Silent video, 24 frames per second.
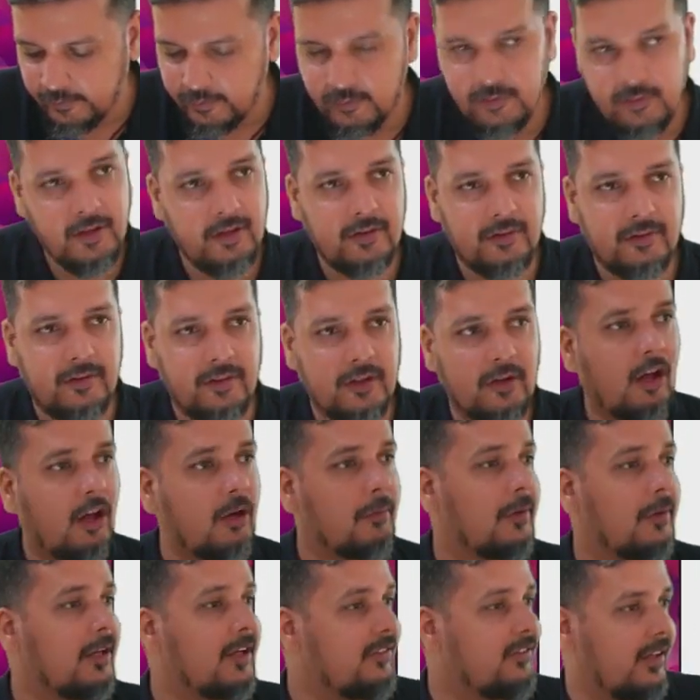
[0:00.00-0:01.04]
GST.
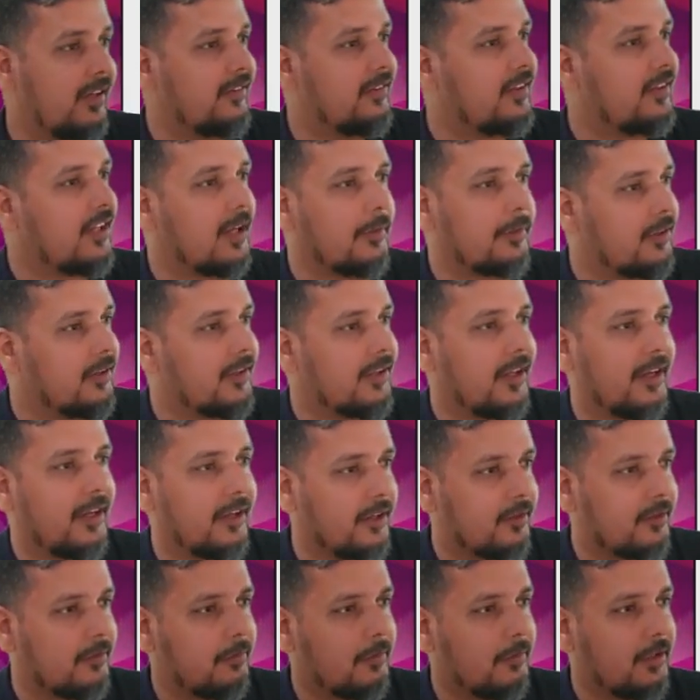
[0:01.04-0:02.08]
Normally GST comes in the
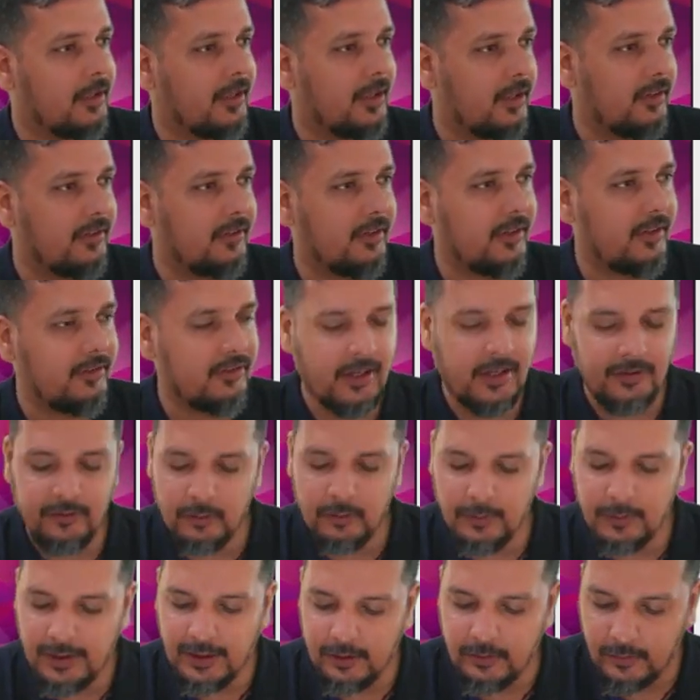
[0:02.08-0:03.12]
end, but here GST has to
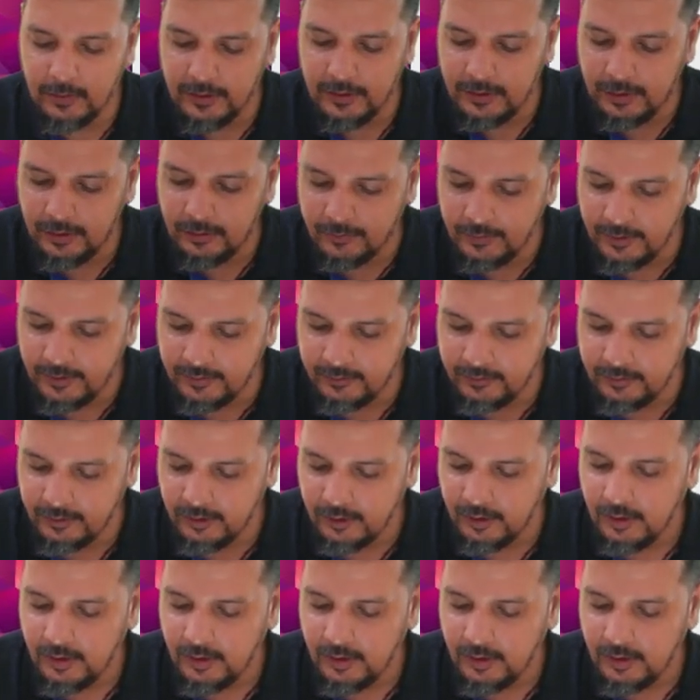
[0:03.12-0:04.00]
be calculated first.